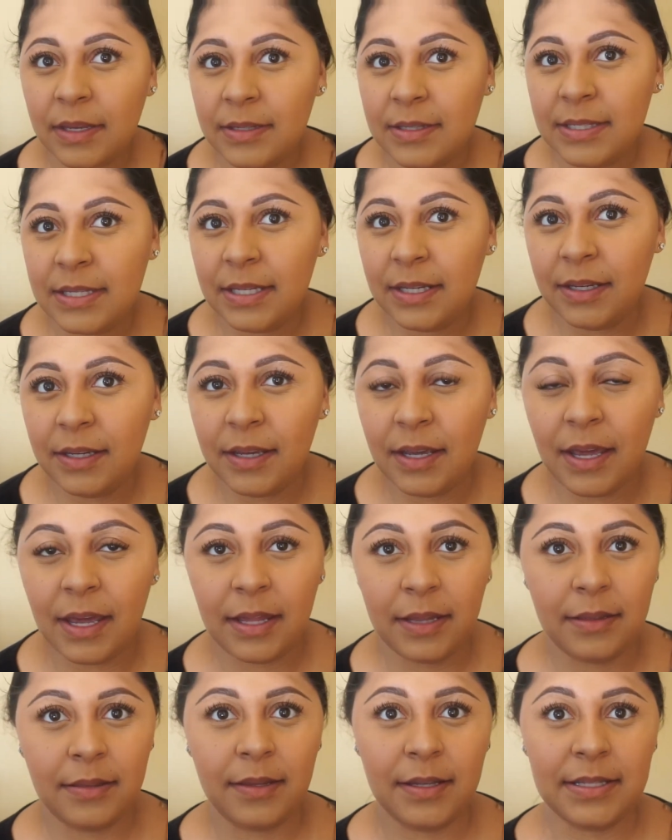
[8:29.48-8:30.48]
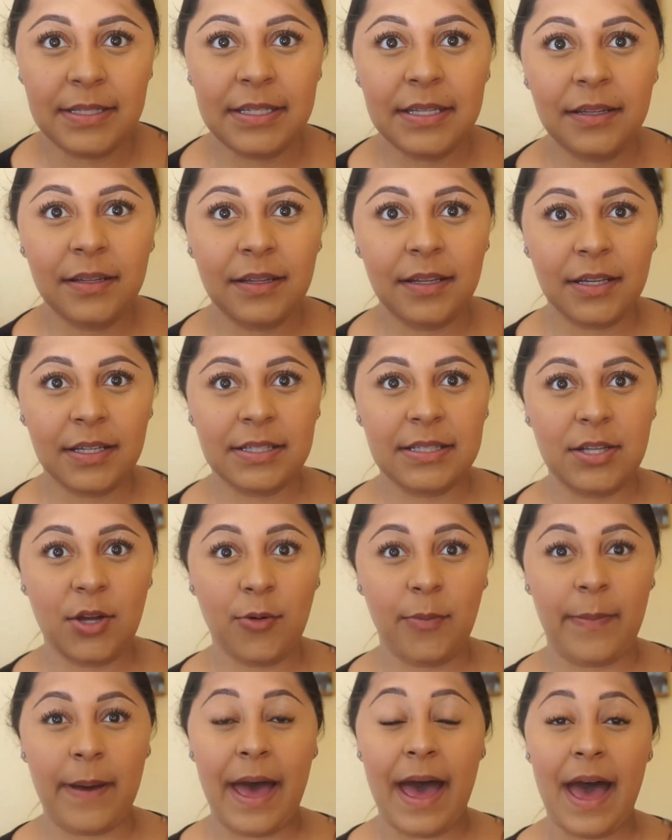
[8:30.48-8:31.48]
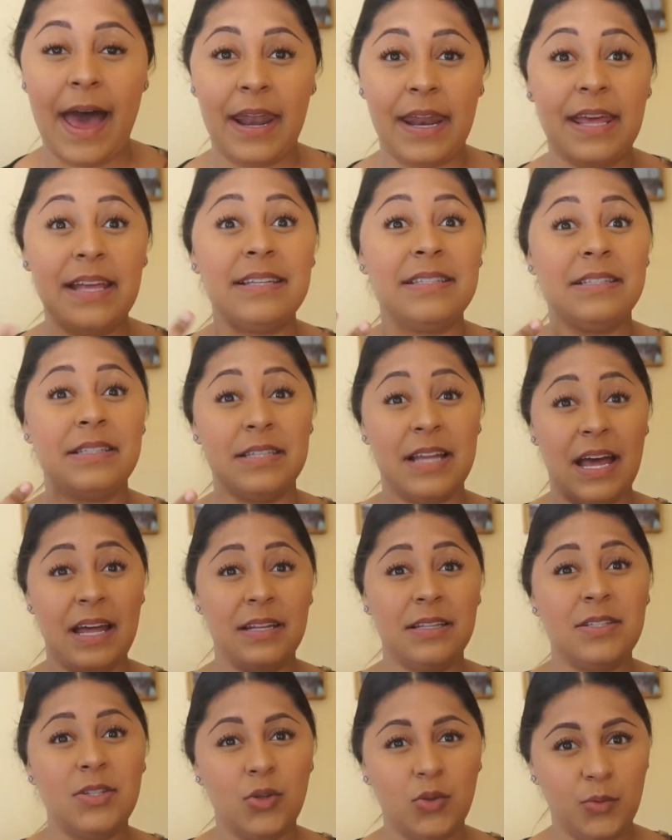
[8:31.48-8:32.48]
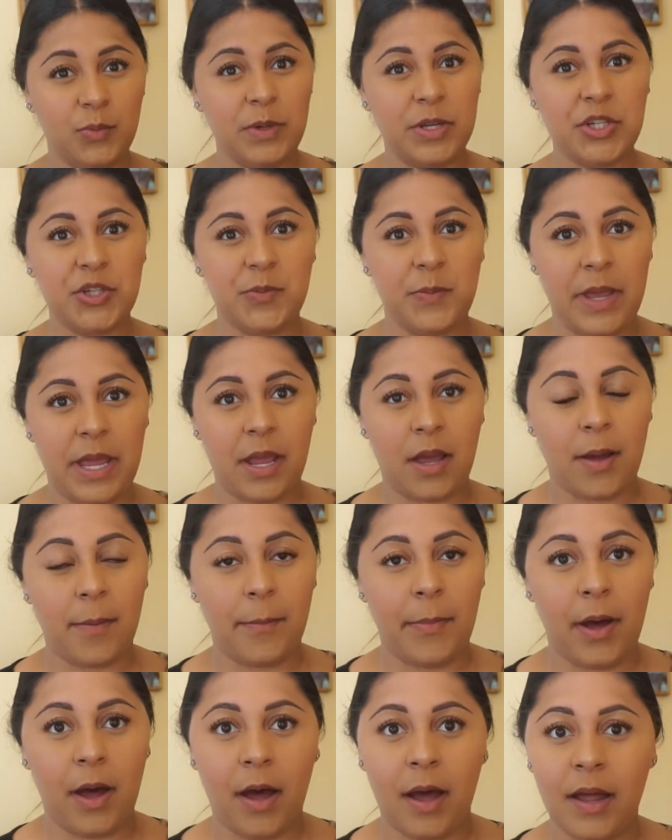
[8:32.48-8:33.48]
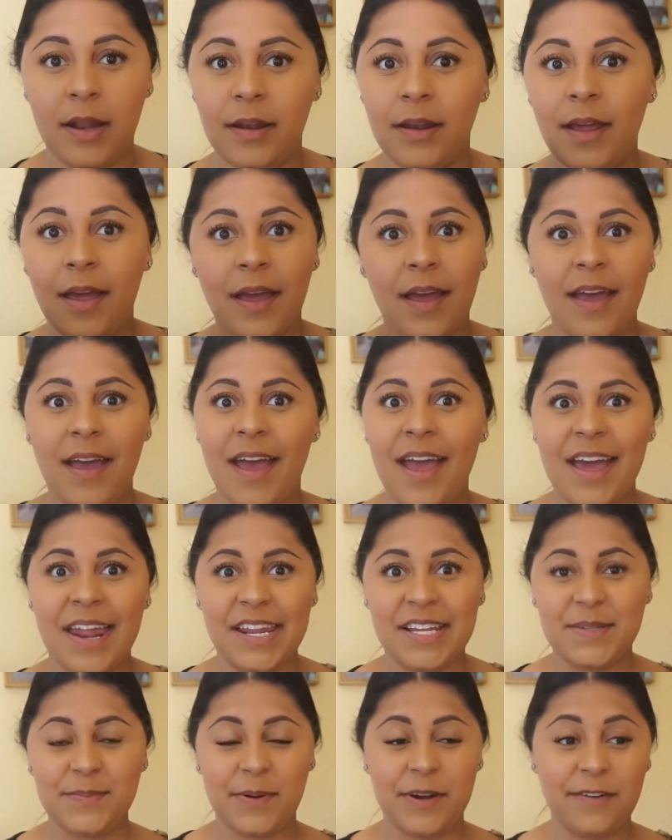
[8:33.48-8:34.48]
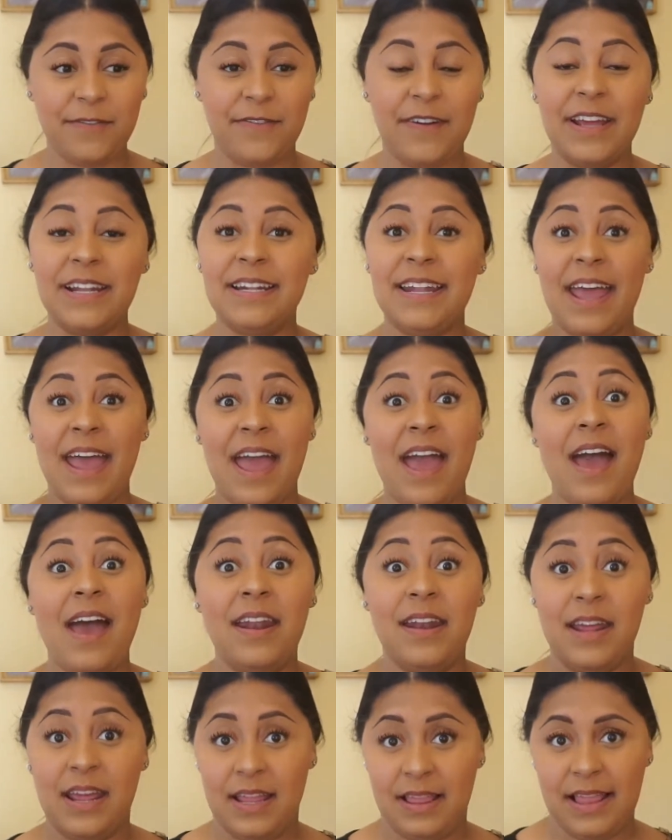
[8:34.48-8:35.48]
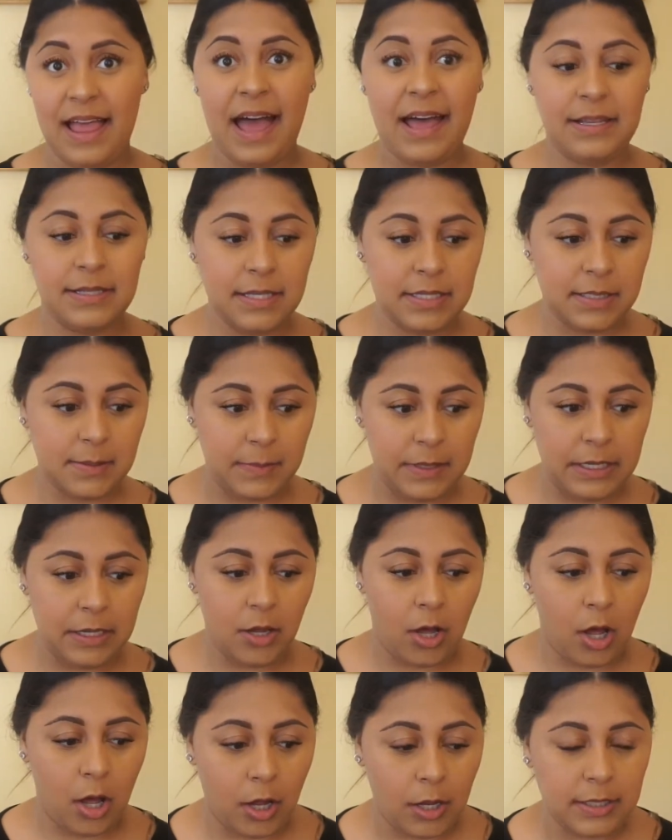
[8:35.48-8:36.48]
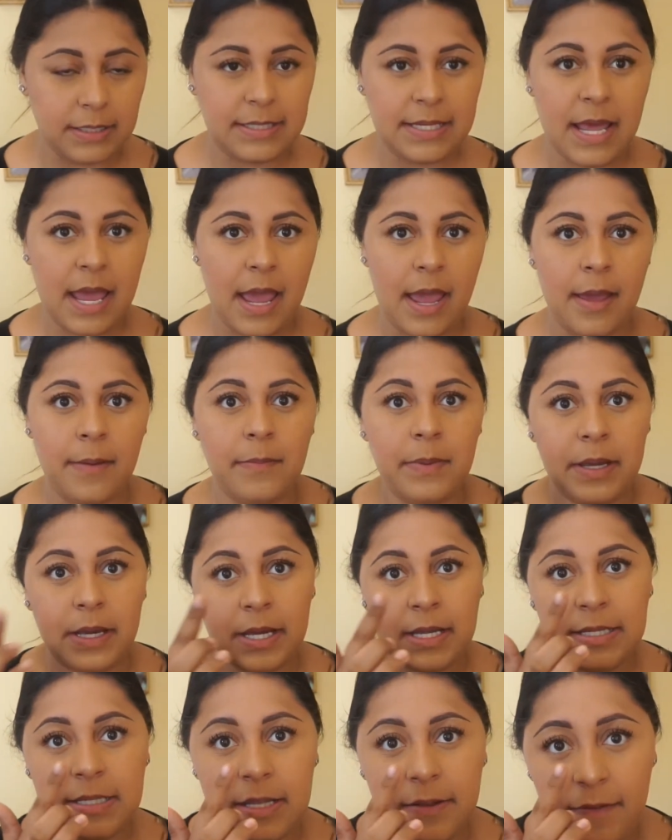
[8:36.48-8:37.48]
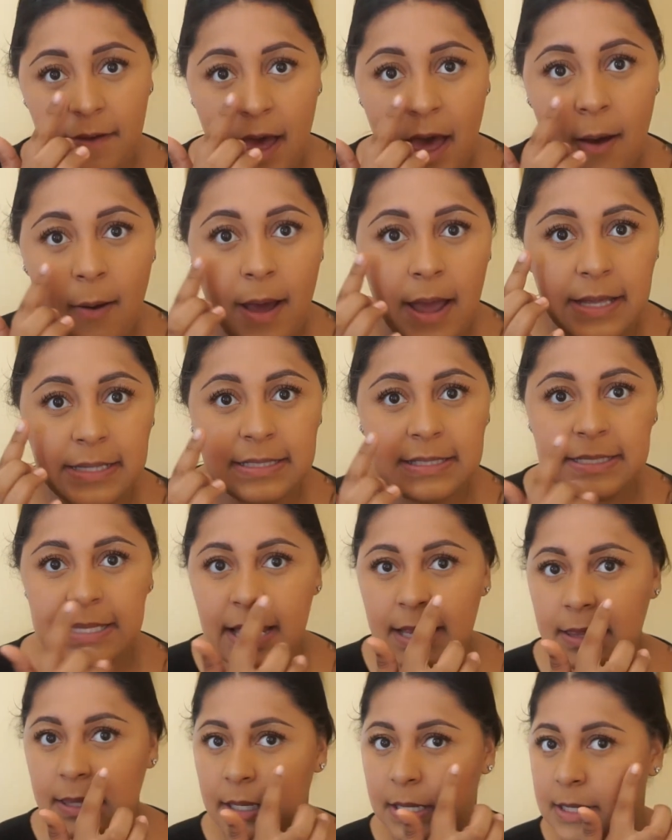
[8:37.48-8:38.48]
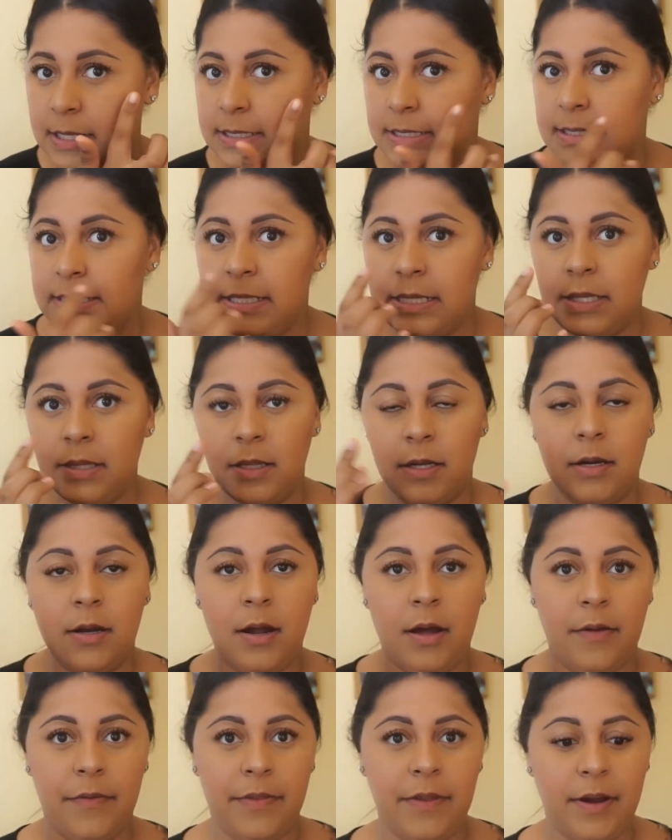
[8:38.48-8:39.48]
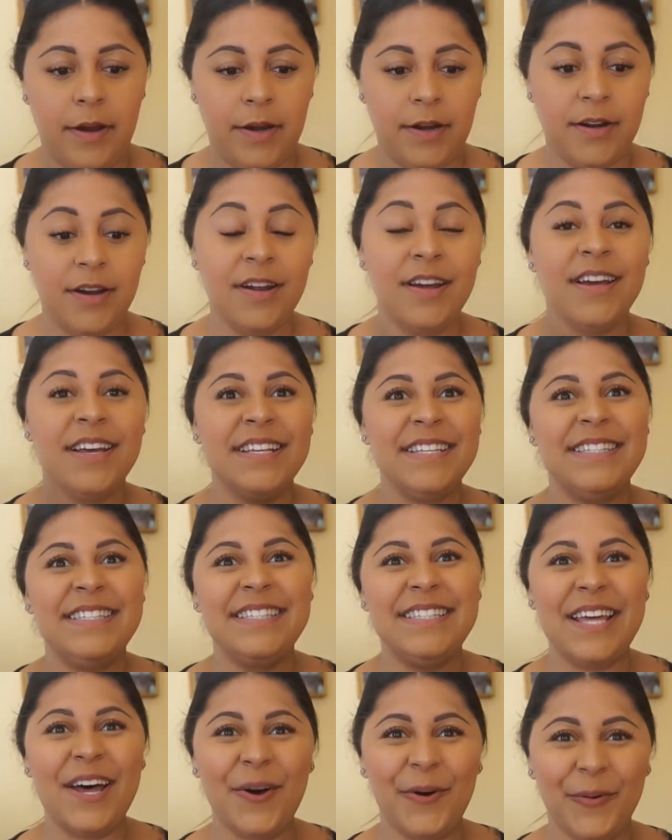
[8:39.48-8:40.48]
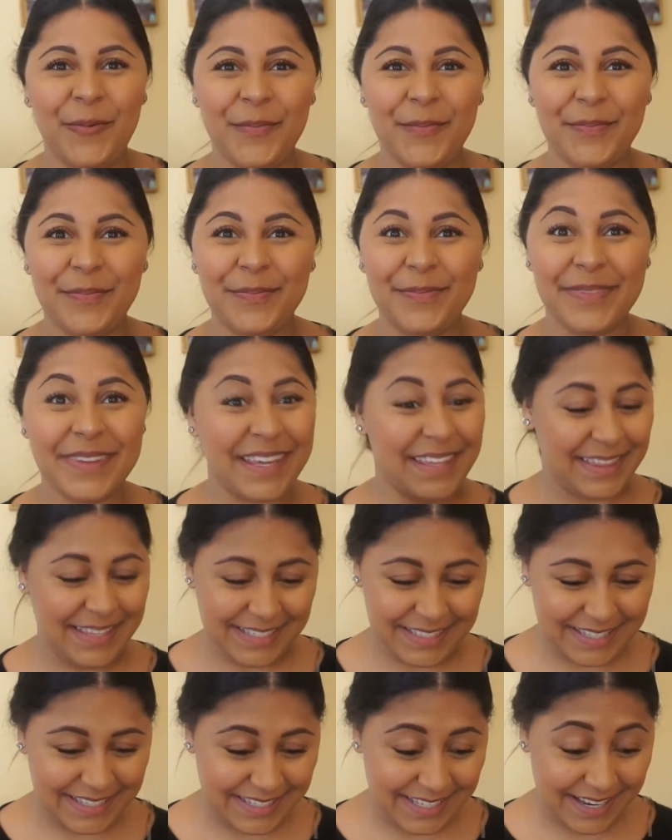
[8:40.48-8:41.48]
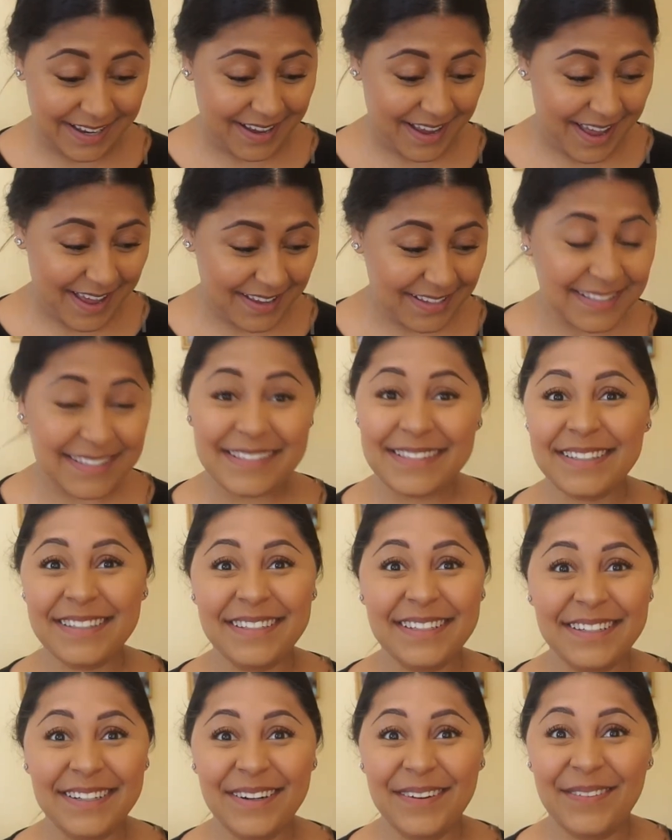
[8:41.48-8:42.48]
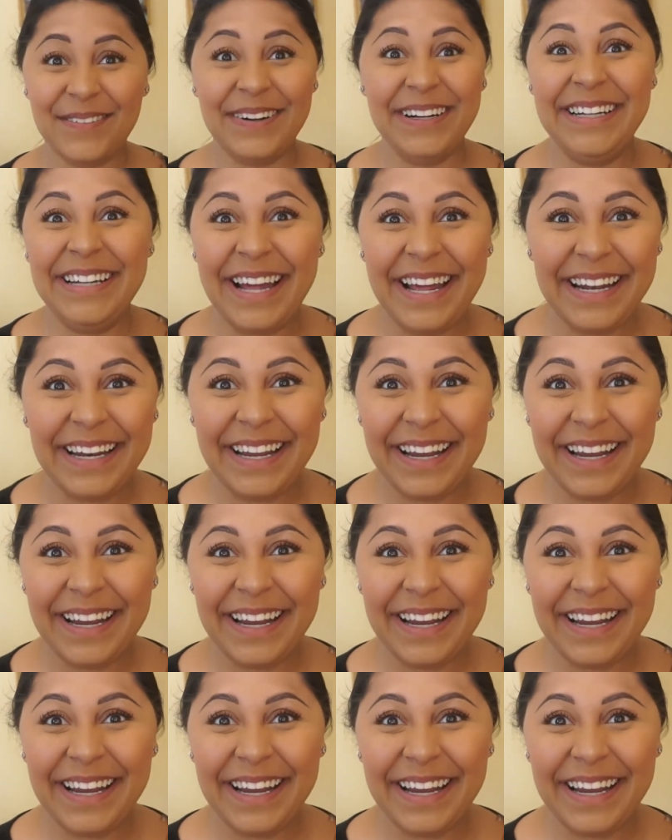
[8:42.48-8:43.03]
See, it doesn't look so bad. It's not too much makeup on and it's perfect and it lasts me all day because of how I set the concealer on there. So this is it, guys. We're done